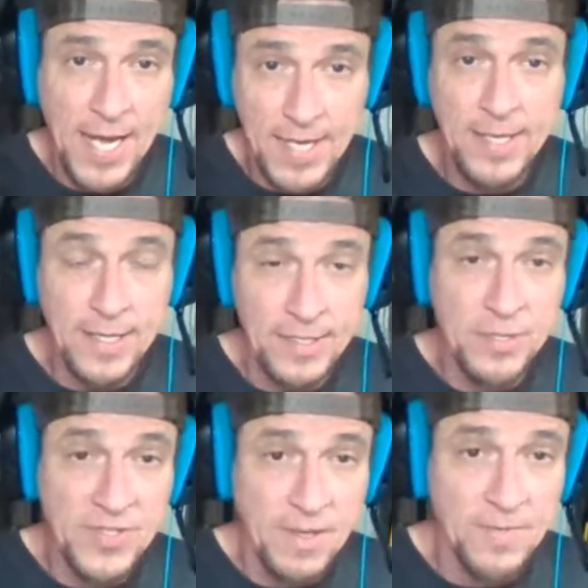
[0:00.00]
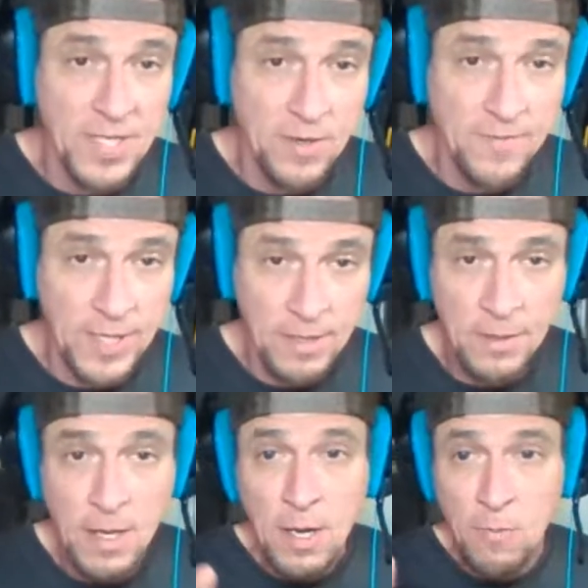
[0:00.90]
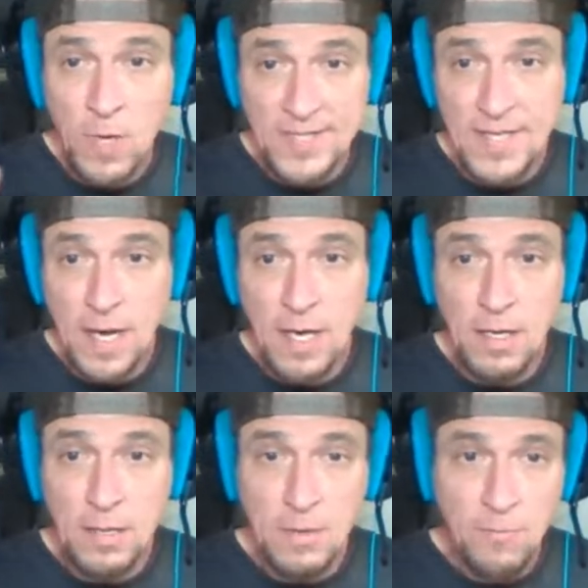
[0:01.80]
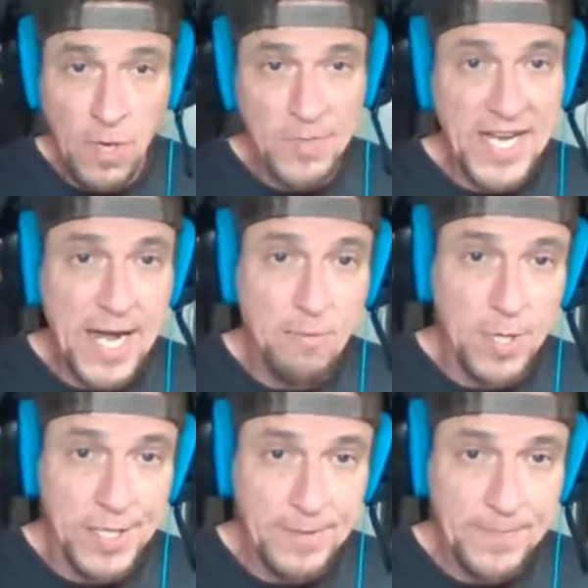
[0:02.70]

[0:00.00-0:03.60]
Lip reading: hey, I can do something over here was Roman Atwood.